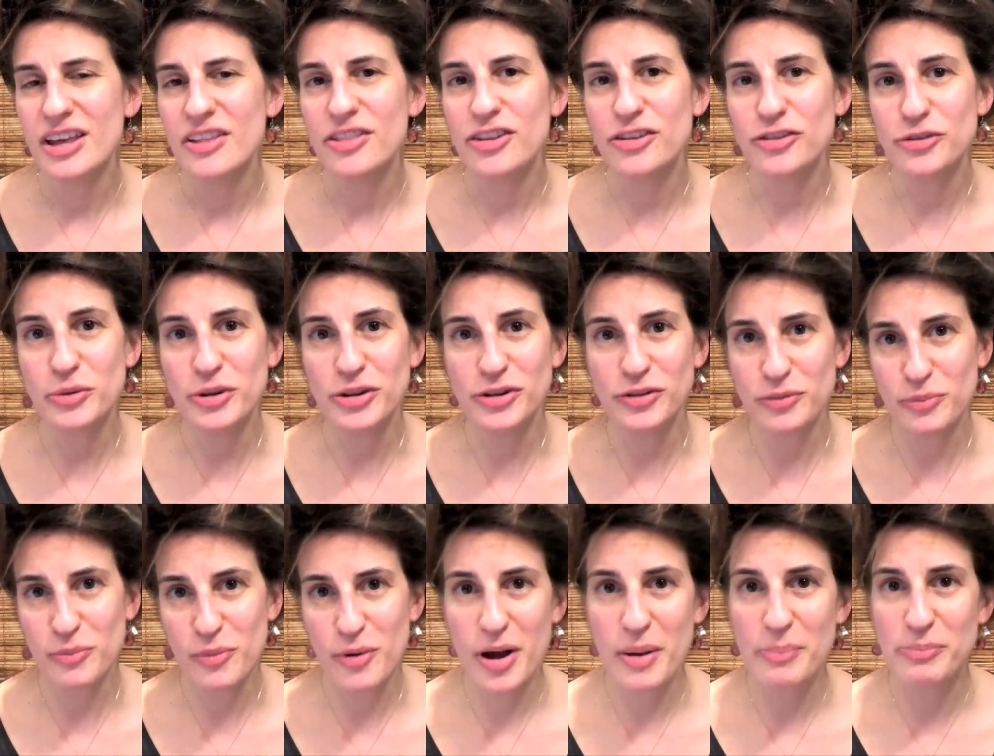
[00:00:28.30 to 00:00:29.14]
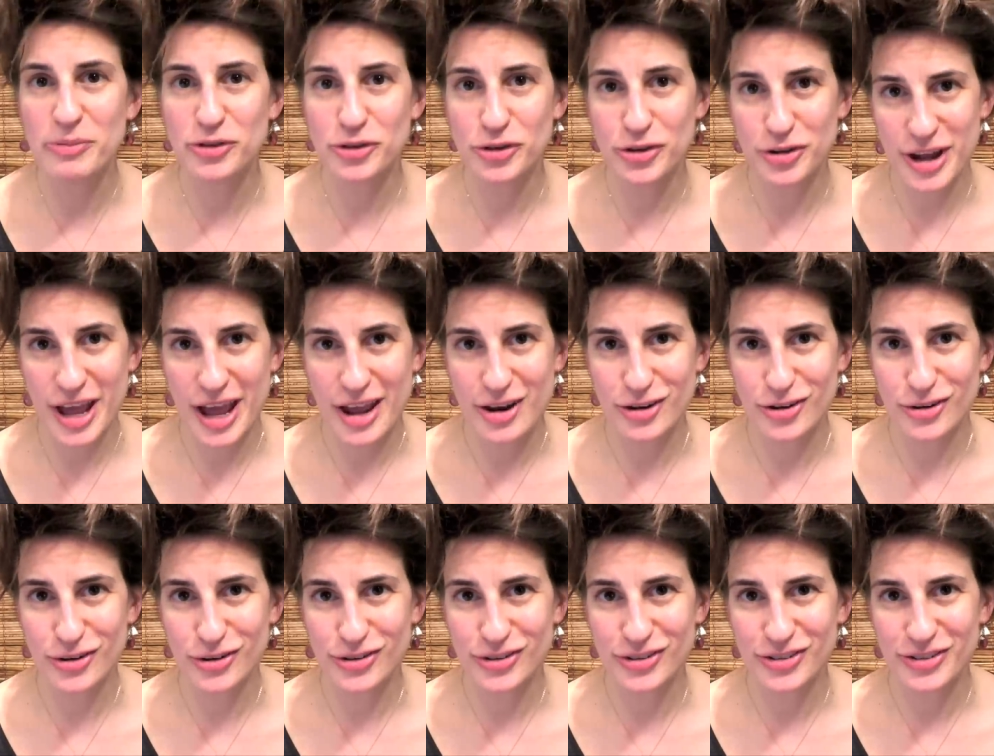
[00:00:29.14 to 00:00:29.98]
This one's from Webster
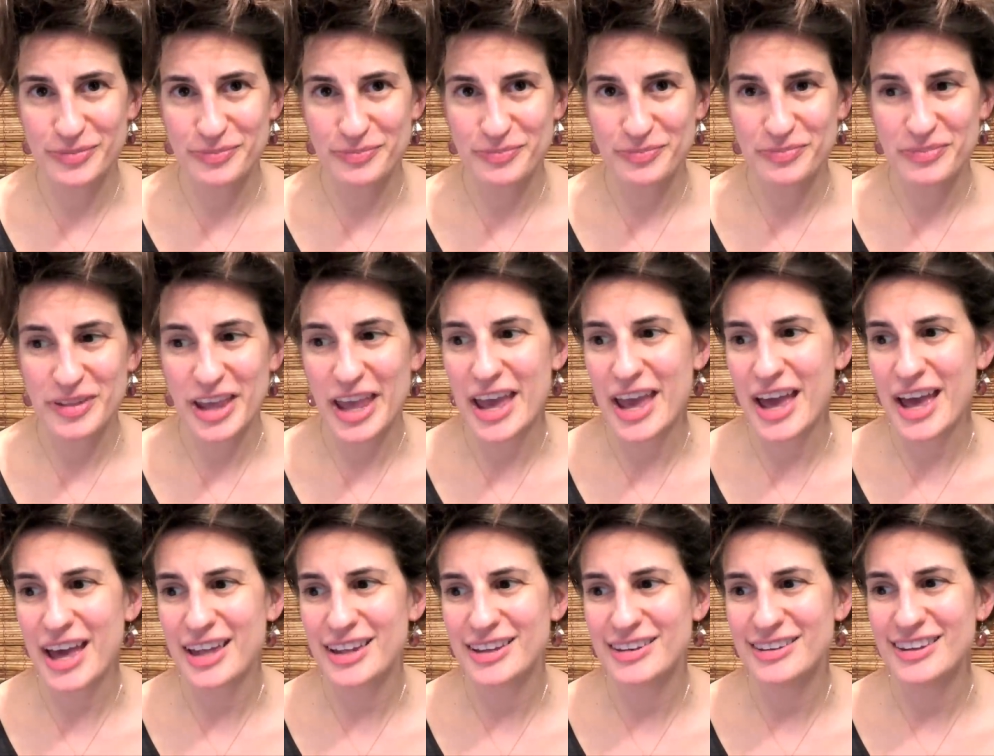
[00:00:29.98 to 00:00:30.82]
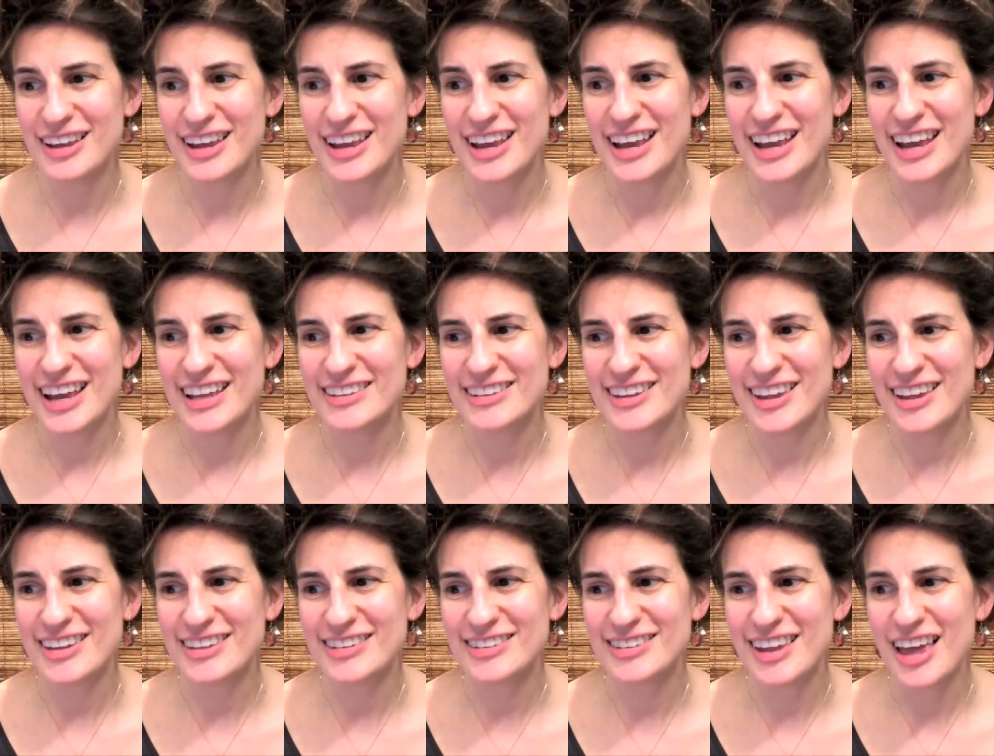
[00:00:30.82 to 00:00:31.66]
Daniels and it
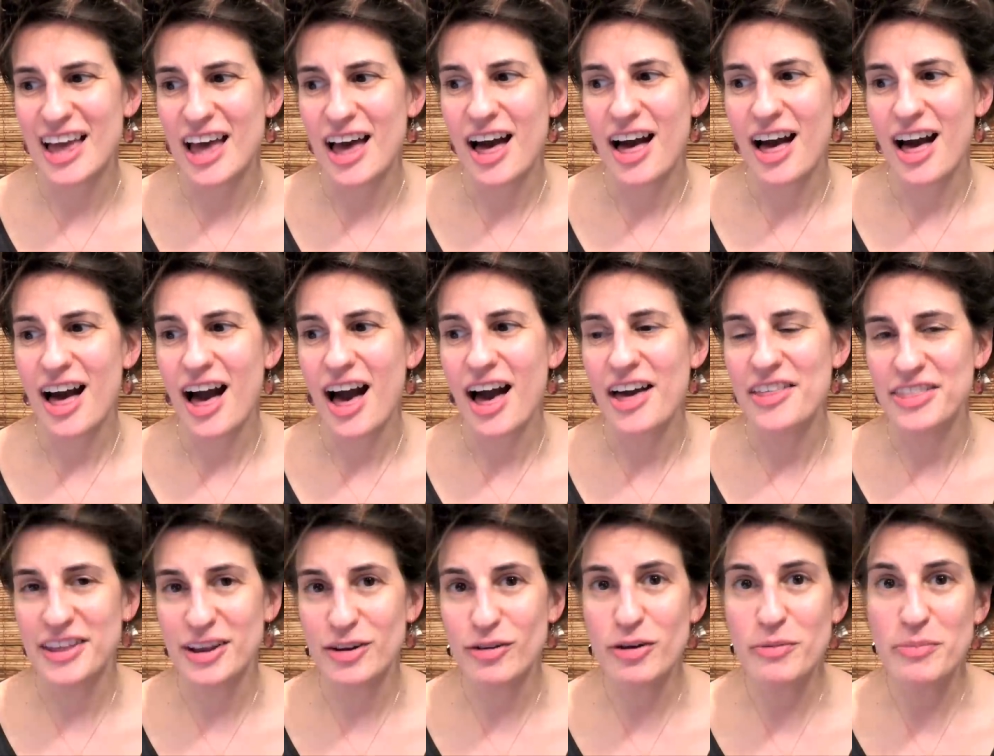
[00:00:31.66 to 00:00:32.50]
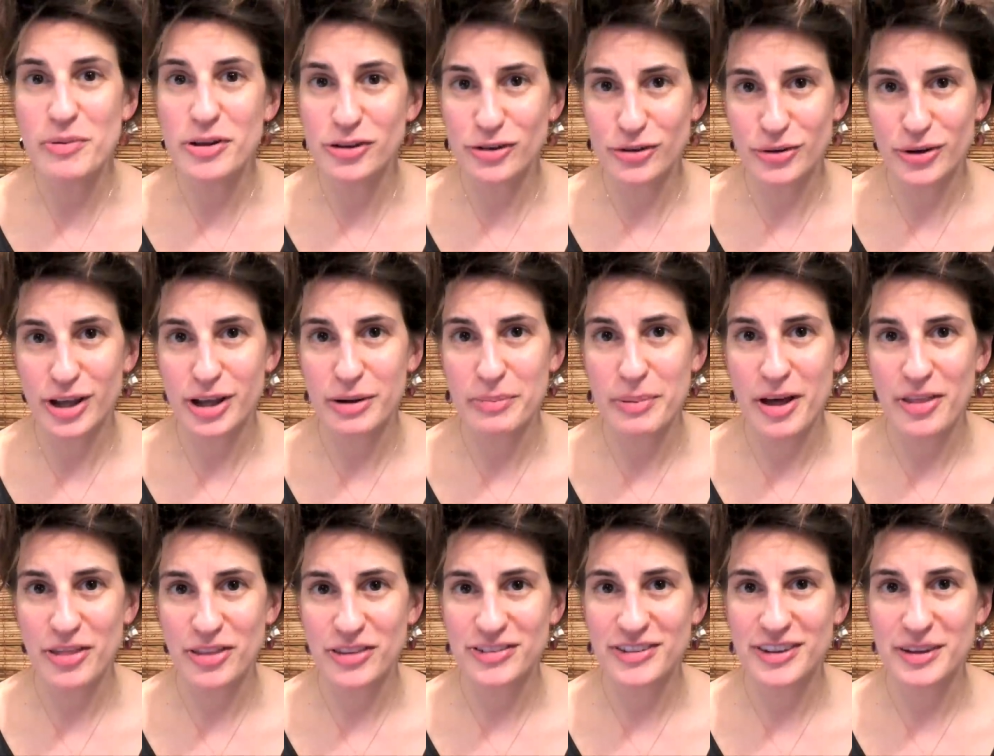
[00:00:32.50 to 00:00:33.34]
says, I think we've been doing it
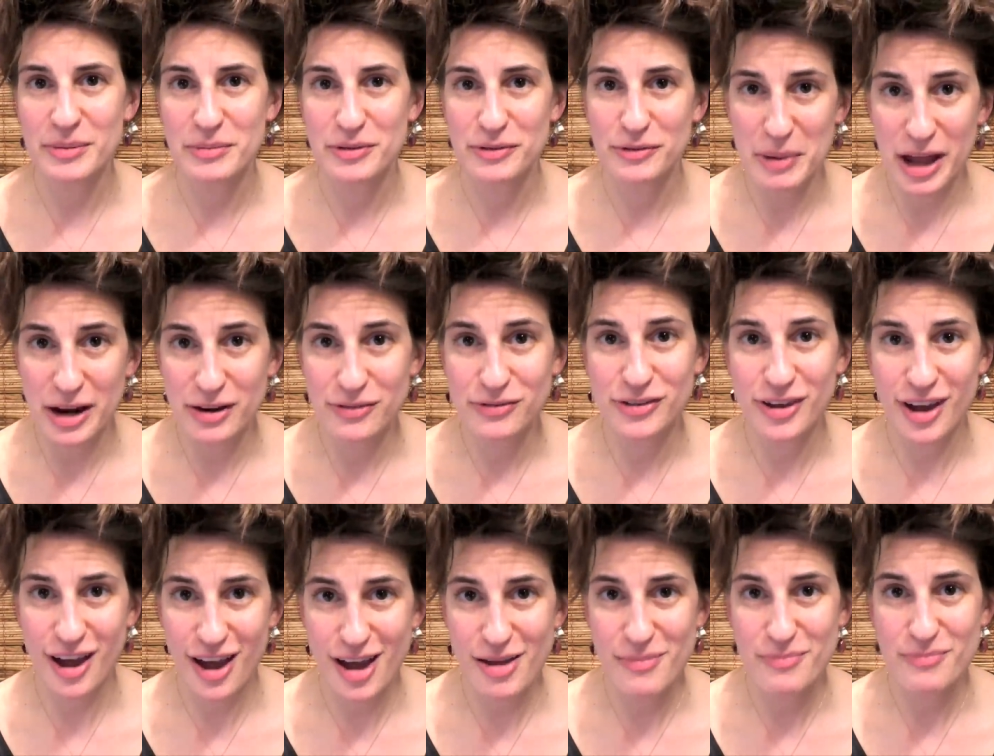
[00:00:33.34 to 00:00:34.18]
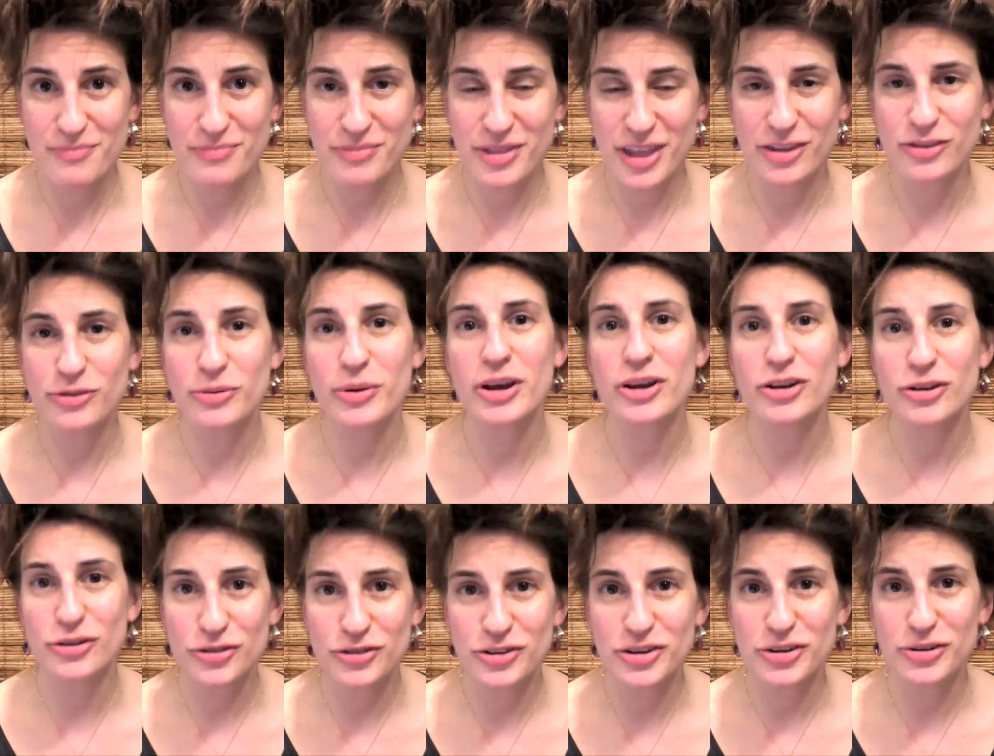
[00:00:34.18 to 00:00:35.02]
about the same amount of time. That's why
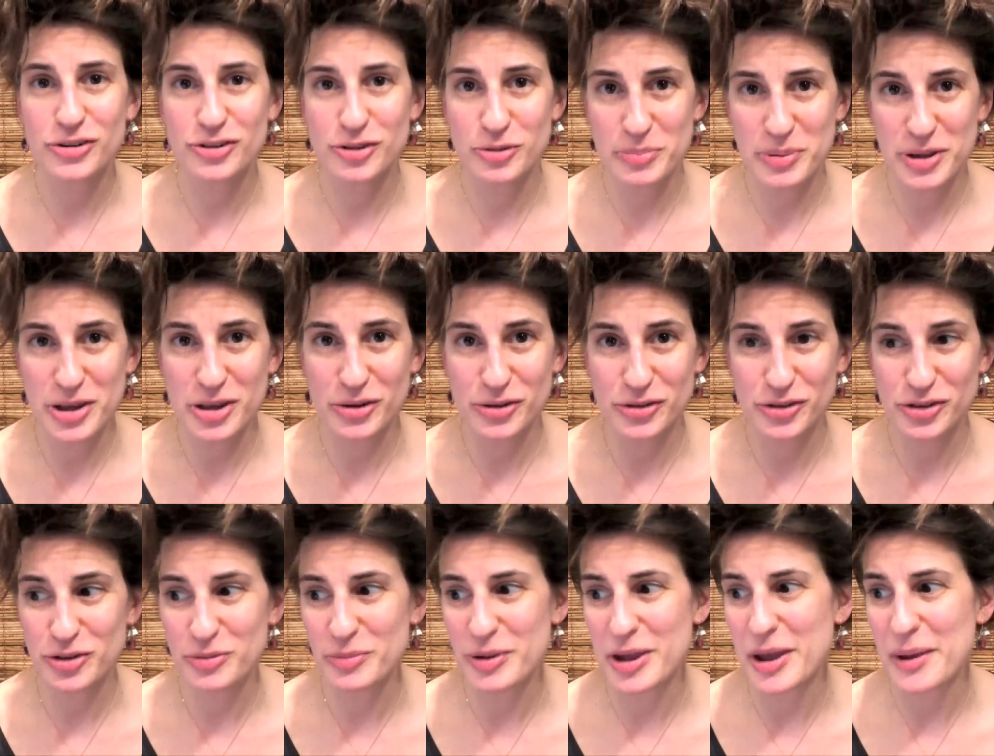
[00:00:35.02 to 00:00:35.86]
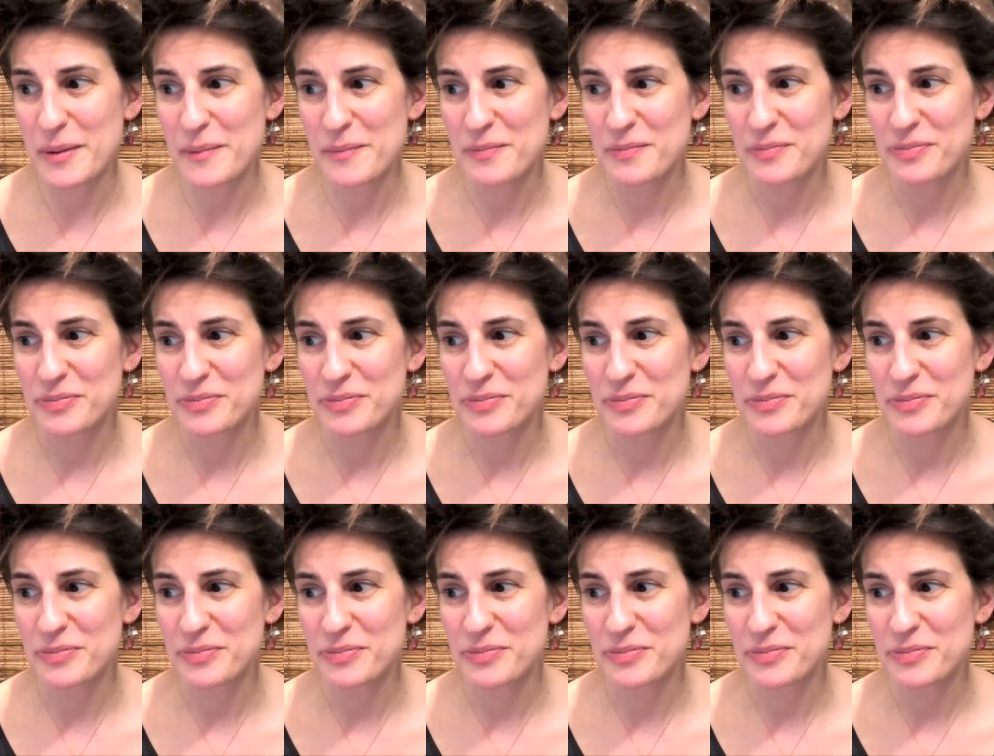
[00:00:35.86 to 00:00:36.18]
your series appeals to me.